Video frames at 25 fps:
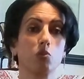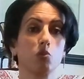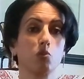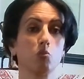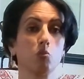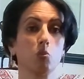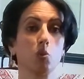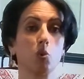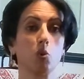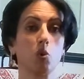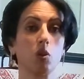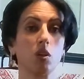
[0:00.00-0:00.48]
do
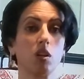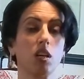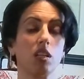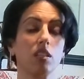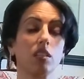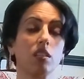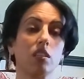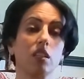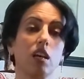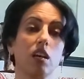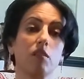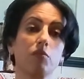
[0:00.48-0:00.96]
more,
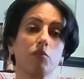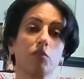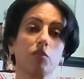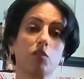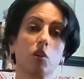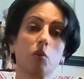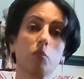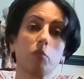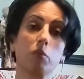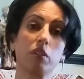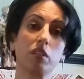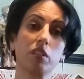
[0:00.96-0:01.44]
and then after a
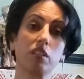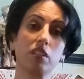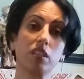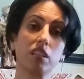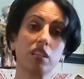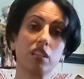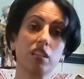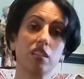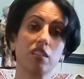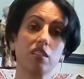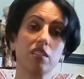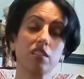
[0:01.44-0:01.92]
couple
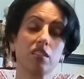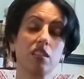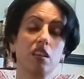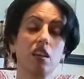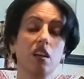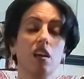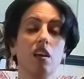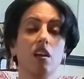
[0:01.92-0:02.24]
years